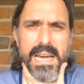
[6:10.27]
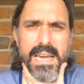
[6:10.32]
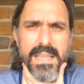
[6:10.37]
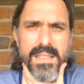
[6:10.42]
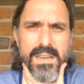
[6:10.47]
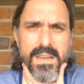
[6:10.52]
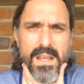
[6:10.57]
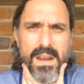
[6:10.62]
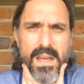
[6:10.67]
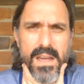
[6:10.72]

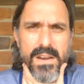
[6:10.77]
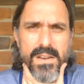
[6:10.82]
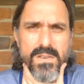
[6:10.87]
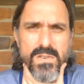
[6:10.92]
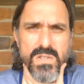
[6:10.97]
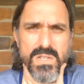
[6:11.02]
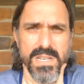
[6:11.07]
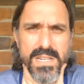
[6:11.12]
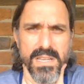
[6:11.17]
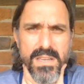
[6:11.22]
in the
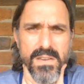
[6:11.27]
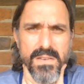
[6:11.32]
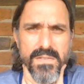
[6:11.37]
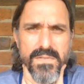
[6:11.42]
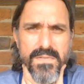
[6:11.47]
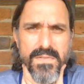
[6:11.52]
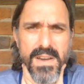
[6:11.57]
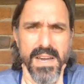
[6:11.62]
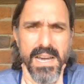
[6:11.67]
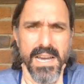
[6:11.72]
colonial city
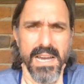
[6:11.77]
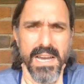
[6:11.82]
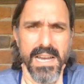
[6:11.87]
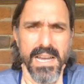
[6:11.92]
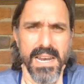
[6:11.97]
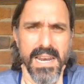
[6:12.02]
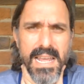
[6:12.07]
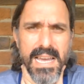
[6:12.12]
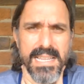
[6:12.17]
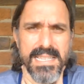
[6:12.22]
of
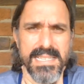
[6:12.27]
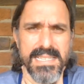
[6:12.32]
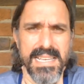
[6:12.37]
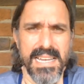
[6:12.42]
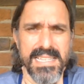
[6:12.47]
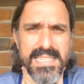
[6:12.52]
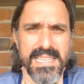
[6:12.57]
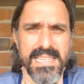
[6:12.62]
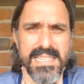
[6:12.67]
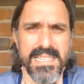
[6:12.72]
La
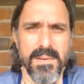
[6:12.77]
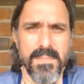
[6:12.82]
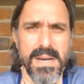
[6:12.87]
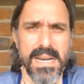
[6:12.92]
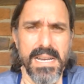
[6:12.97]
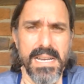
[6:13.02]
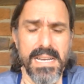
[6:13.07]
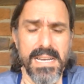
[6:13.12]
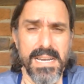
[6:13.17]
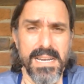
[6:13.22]

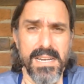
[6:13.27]
Santissima,